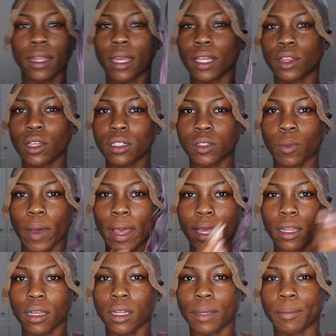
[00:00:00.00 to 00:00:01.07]
it looks
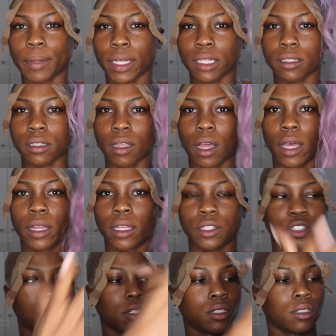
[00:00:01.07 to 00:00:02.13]
wet, but it's not.
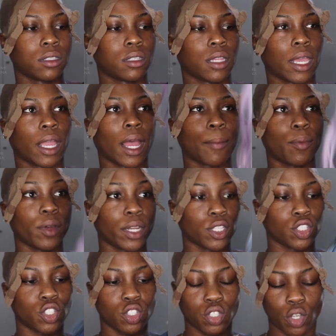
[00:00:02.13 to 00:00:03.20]
It's just like I put
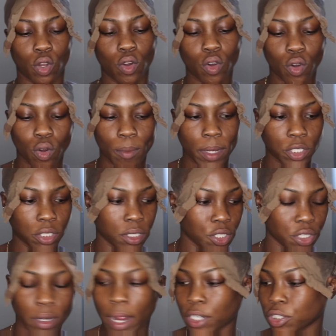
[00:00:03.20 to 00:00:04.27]
in so much
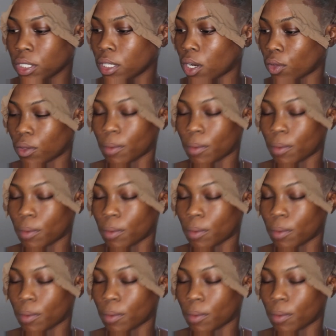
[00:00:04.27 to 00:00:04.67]
conditioner. Actually, no, the